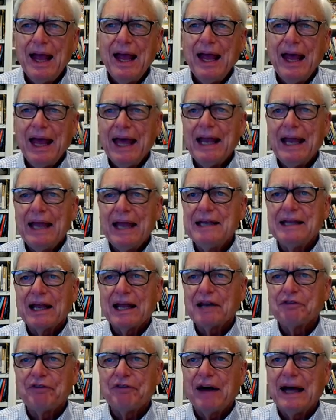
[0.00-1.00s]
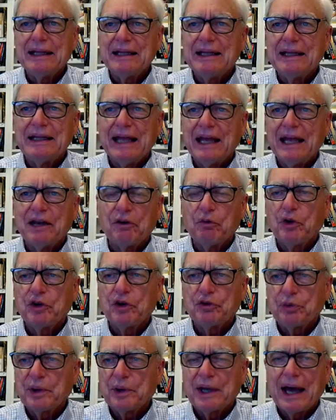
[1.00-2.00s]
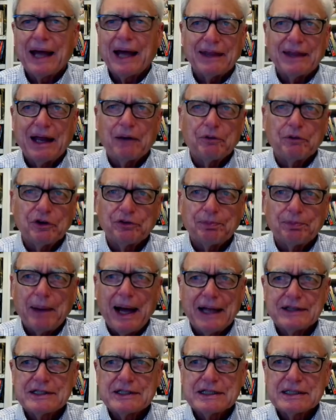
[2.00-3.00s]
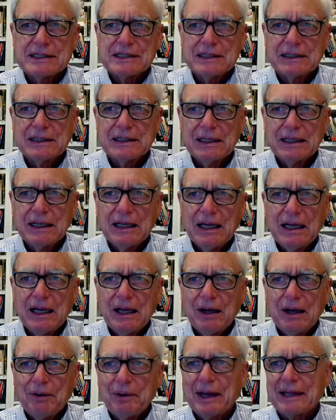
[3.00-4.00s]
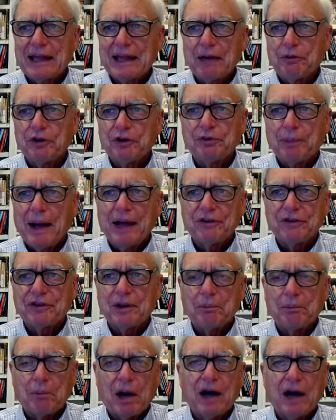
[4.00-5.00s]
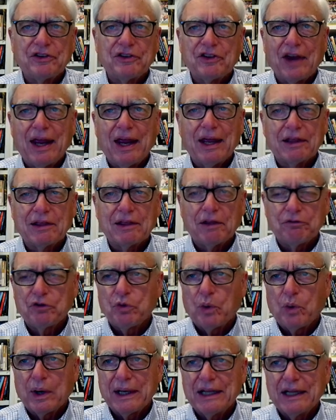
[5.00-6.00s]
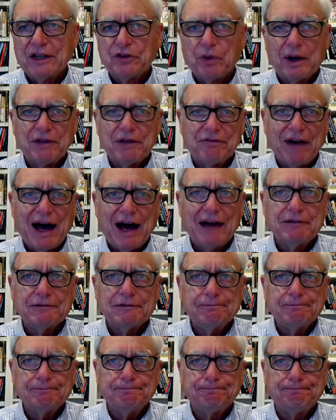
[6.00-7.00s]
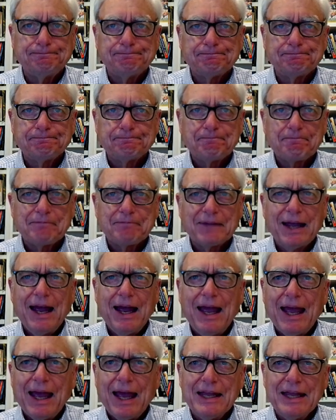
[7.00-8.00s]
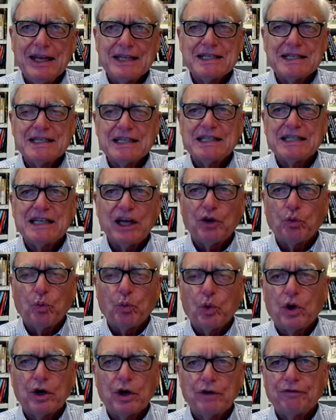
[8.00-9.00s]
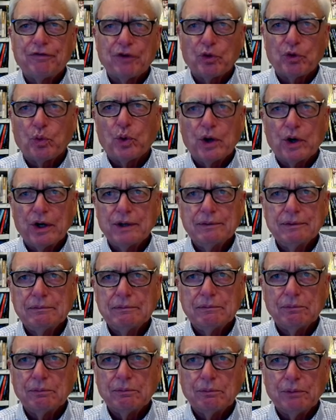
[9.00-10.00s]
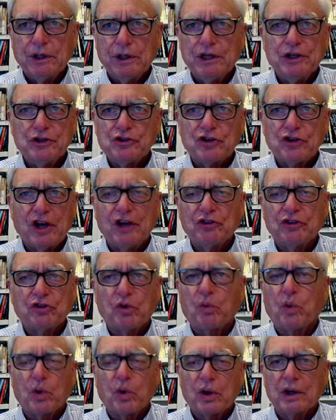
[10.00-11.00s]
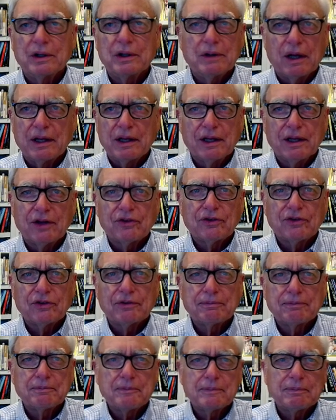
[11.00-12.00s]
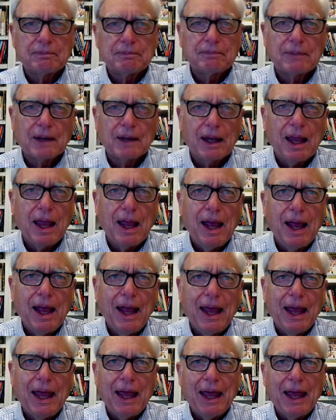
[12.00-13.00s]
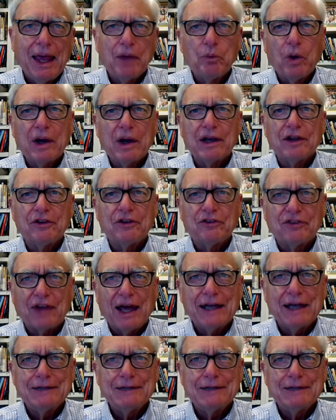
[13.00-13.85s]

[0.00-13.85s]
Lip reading: And I identified the date at which we got that response. We got that response on March 8th of 2025. And this is it word for word. We didn't change a word on this. And what did it say?